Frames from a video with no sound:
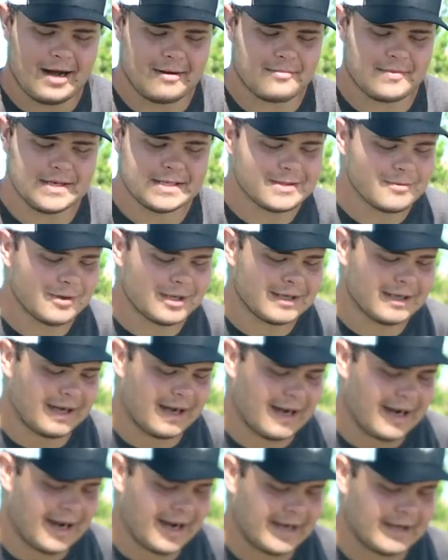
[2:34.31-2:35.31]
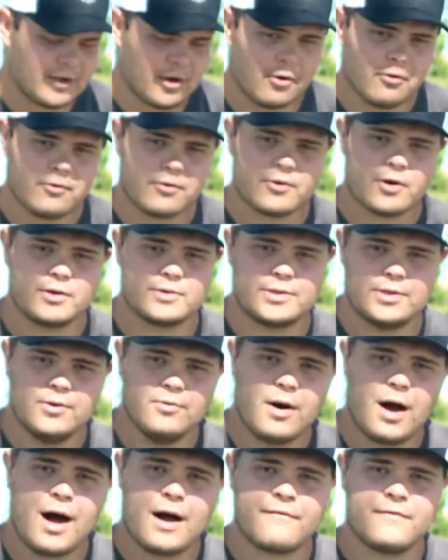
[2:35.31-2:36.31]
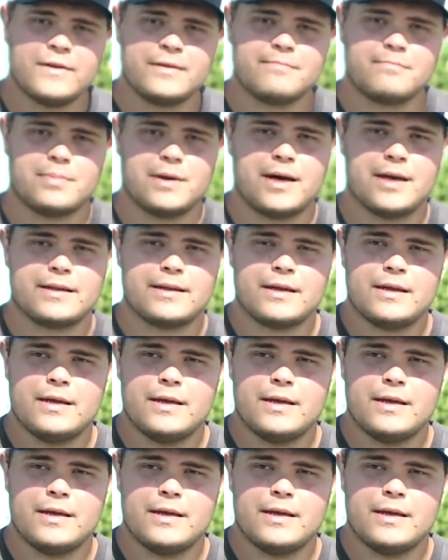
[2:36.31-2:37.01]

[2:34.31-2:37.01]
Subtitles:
This one I don't throw too often, but